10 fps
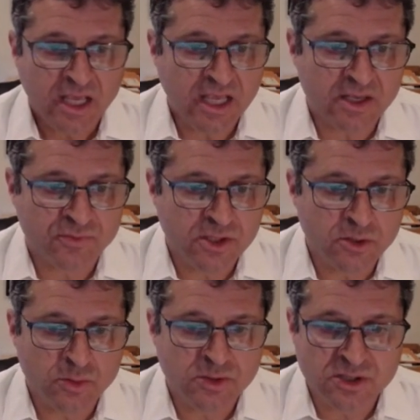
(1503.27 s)
if
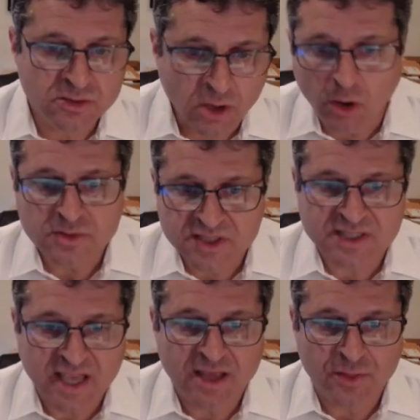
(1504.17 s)
you don't
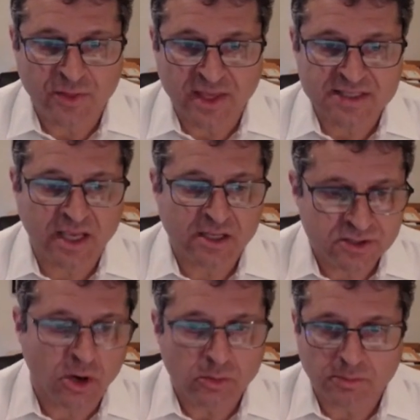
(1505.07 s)
say things like,
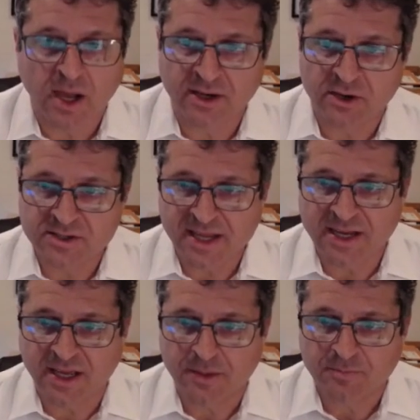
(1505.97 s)
don't mine our
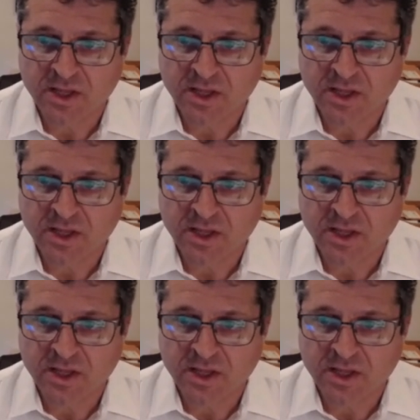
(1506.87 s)
data.